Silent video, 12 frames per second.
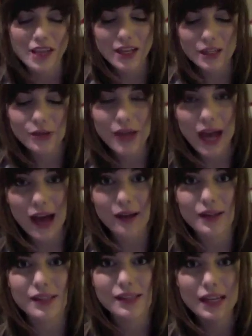So
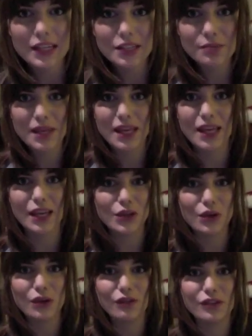yeah, send me
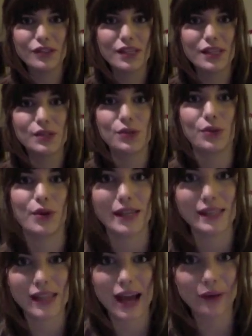your first kiss
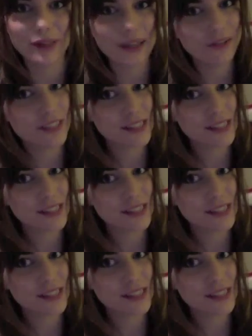stories. I would love to